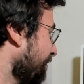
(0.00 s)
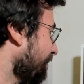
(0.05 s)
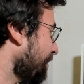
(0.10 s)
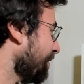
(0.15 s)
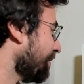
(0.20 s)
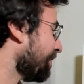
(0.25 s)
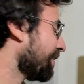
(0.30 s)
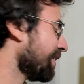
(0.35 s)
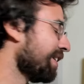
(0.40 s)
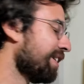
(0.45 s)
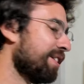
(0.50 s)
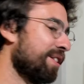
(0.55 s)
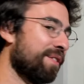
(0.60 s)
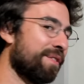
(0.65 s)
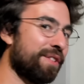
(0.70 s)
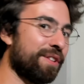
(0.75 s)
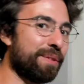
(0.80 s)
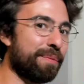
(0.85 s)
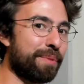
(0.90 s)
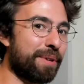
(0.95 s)
We've gone
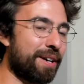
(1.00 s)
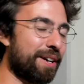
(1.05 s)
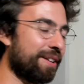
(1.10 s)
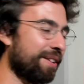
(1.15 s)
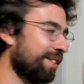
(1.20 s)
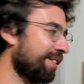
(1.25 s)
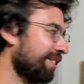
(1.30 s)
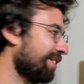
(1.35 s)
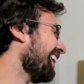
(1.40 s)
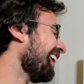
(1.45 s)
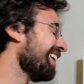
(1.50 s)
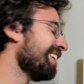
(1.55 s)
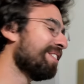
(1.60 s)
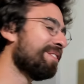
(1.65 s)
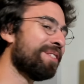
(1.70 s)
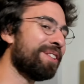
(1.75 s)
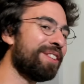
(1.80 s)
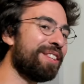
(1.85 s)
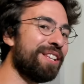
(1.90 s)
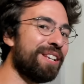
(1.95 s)
over the bottle. I don't
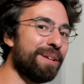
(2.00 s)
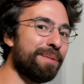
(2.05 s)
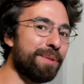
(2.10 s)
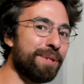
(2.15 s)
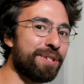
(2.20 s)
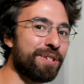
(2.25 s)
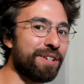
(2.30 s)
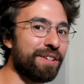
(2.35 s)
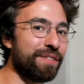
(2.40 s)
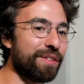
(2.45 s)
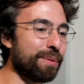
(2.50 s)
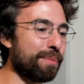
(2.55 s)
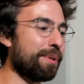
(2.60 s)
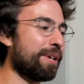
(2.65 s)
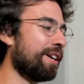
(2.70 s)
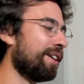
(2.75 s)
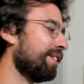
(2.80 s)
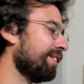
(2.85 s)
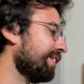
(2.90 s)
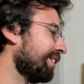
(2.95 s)
want the imagery of the
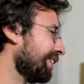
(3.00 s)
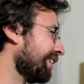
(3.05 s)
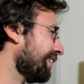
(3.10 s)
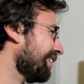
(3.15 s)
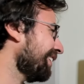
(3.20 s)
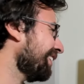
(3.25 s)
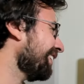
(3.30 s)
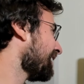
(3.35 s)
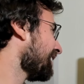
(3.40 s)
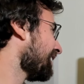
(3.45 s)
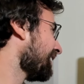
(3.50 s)
bottle again.